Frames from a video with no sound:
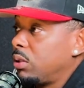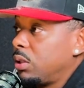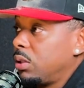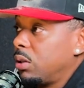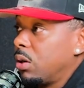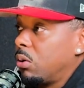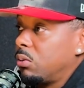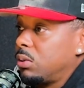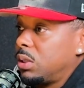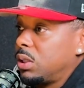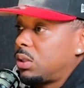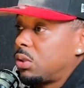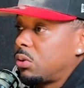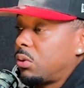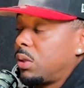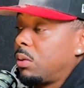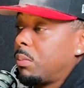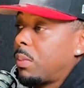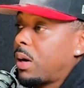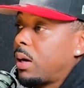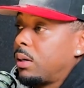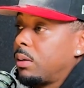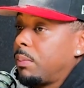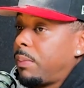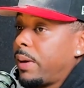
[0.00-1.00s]
disagreed
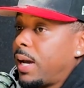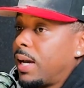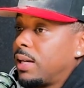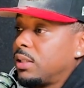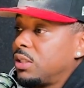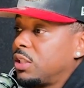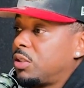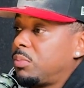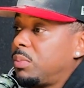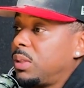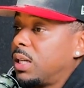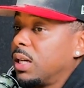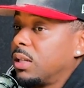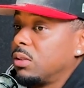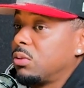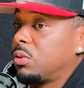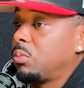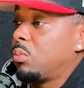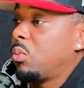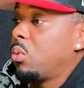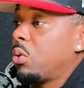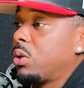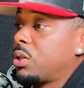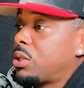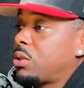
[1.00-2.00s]
about in the past, just because it was
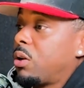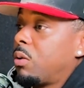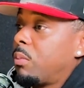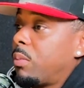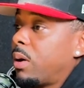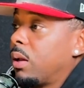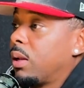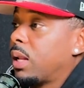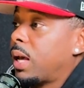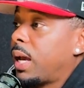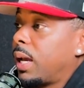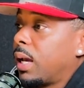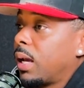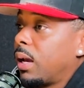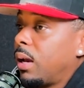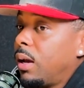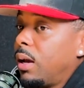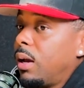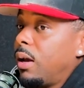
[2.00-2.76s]
more so about like,